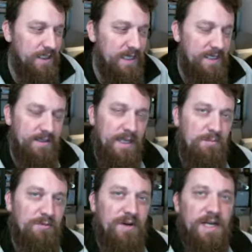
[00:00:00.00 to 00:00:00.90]
They they
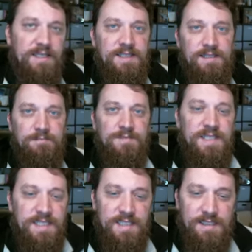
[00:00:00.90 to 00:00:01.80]
provide some
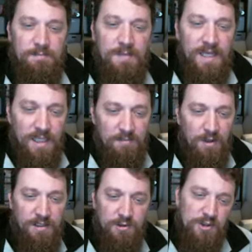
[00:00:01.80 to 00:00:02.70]
decent melee
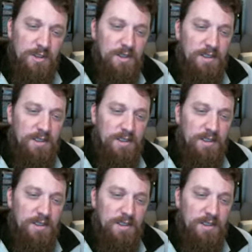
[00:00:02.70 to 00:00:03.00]
punch